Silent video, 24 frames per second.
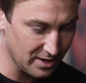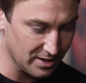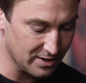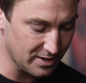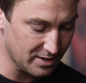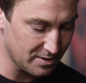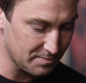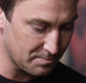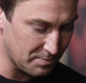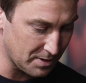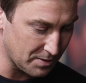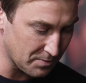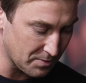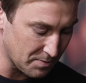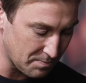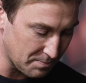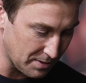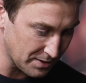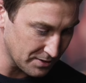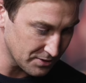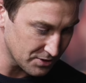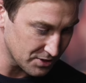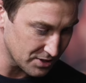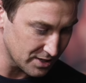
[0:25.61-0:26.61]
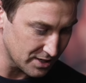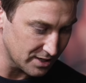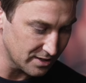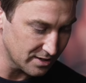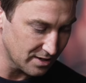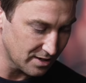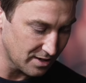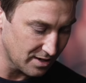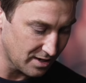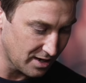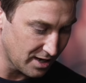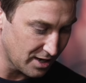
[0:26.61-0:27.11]
I did a bit with
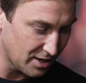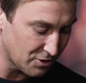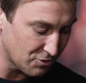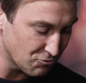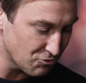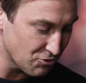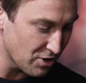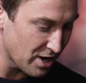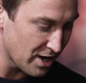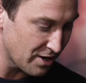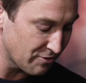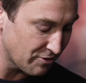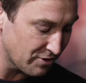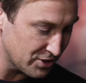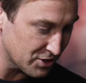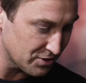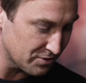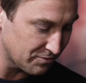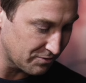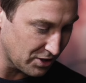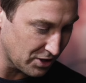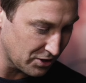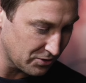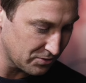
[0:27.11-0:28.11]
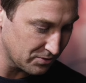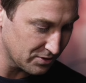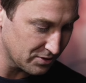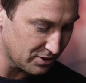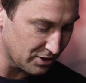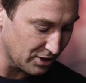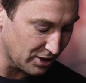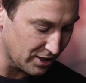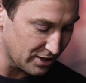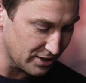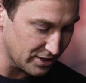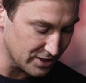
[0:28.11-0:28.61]
Buncey in a rare interview
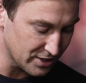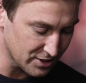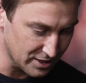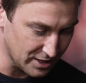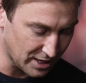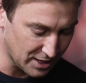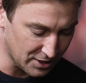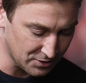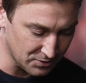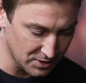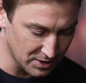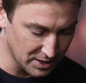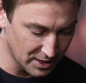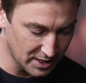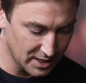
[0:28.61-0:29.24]
like this now.